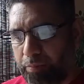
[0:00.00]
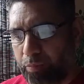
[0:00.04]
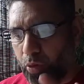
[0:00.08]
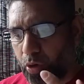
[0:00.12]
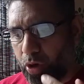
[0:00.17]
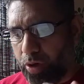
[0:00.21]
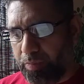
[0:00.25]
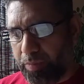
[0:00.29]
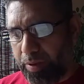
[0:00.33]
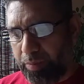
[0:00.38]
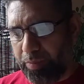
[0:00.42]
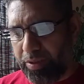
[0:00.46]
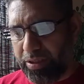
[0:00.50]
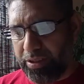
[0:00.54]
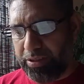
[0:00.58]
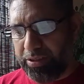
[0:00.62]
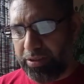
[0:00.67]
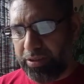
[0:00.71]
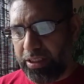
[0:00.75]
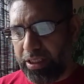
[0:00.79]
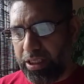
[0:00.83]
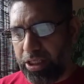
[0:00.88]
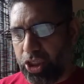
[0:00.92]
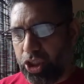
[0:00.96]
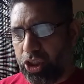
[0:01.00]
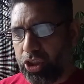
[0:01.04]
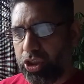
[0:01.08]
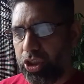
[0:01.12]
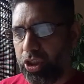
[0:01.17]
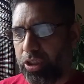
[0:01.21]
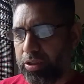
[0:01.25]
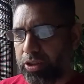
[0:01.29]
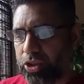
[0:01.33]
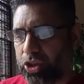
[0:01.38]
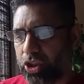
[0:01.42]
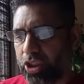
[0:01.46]
board members
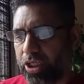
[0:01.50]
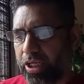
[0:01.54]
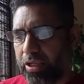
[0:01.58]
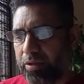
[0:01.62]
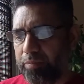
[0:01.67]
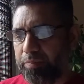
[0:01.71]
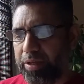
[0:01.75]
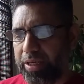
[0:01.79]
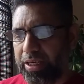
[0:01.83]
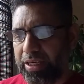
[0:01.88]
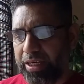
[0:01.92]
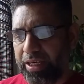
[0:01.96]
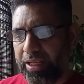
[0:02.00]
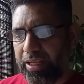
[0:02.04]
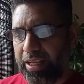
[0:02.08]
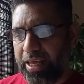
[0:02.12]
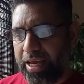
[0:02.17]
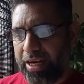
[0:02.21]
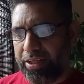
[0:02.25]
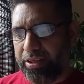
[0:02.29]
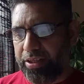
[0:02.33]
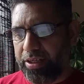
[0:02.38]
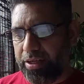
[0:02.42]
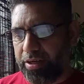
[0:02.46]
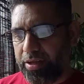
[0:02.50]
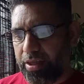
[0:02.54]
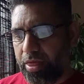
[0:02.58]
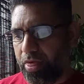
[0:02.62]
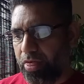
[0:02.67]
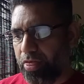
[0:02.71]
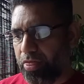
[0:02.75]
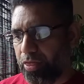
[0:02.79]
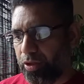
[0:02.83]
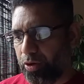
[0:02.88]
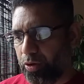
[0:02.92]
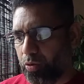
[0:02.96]
shall be elected
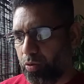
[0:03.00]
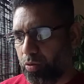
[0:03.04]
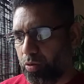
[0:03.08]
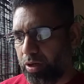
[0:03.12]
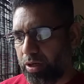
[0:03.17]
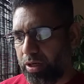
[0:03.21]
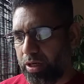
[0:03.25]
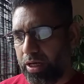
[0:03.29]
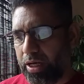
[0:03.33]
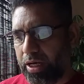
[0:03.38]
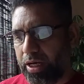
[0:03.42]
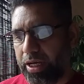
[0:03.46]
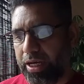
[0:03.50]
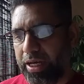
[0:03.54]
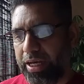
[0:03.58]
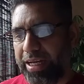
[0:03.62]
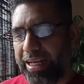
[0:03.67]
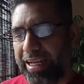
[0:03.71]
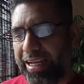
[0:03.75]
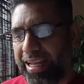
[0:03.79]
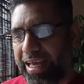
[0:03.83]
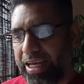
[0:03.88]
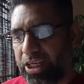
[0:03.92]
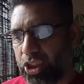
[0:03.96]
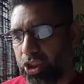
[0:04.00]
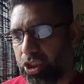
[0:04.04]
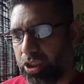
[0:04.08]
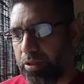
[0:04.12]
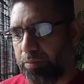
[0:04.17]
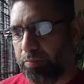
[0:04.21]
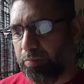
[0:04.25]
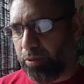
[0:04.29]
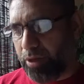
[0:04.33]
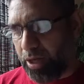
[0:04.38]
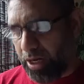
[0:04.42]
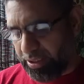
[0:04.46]
through an
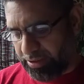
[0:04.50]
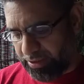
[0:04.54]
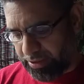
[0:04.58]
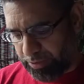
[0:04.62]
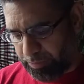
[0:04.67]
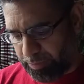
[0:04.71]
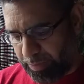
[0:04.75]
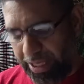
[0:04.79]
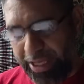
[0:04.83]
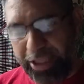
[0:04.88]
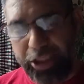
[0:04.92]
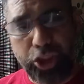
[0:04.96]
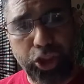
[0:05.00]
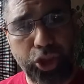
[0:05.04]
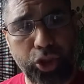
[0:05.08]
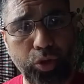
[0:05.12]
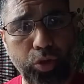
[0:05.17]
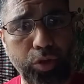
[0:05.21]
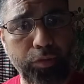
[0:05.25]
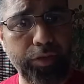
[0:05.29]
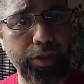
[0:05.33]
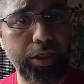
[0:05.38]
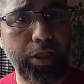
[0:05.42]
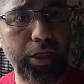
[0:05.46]
election process. Page 2 of the